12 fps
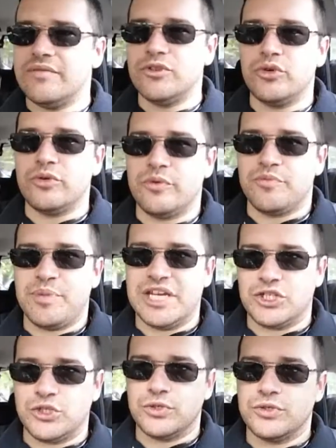even do it with
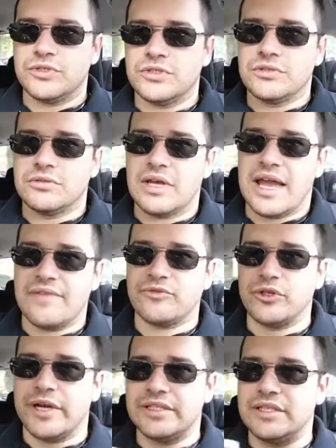pictures. I have
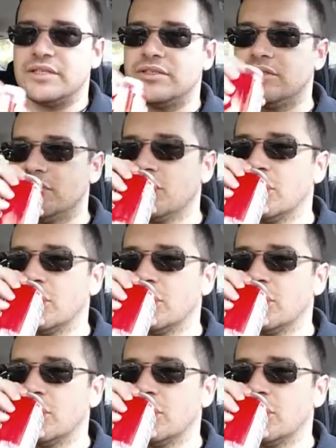tried this.